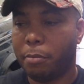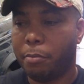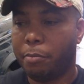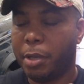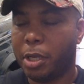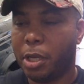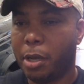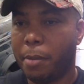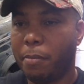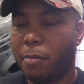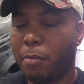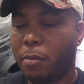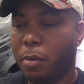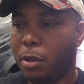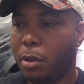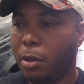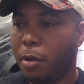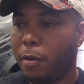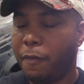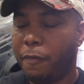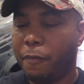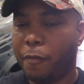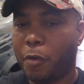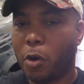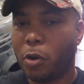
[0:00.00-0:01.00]
become
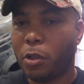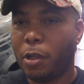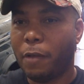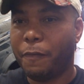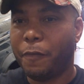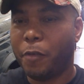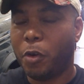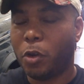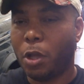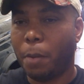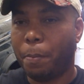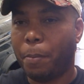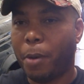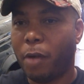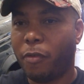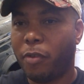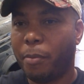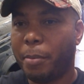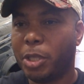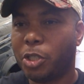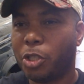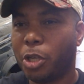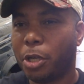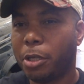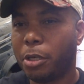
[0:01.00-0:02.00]
further and further apart
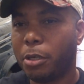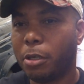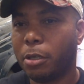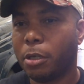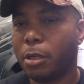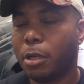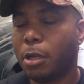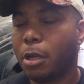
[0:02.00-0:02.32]
from each other.